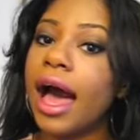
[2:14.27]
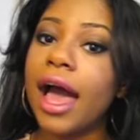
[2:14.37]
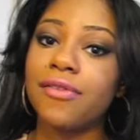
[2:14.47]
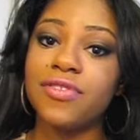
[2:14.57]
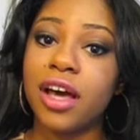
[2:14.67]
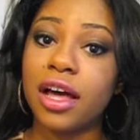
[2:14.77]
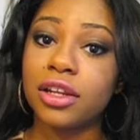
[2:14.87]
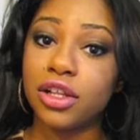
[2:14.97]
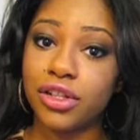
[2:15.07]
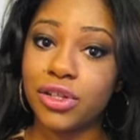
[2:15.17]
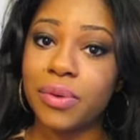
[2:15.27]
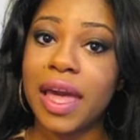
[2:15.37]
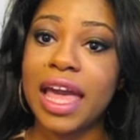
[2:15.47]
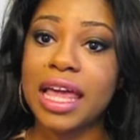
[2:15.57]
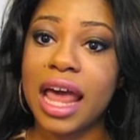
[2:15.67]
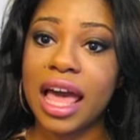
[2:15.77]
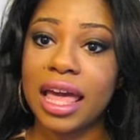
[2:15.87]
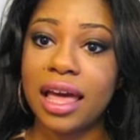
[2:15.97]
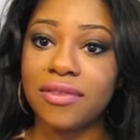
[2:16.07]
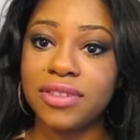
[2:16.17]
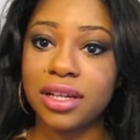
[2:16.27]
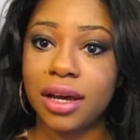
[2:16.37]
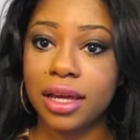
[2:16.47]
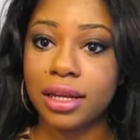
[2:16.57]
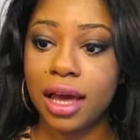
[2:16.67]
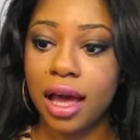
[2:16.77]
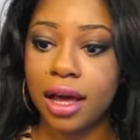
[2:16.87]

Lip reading: I've done glue and I have done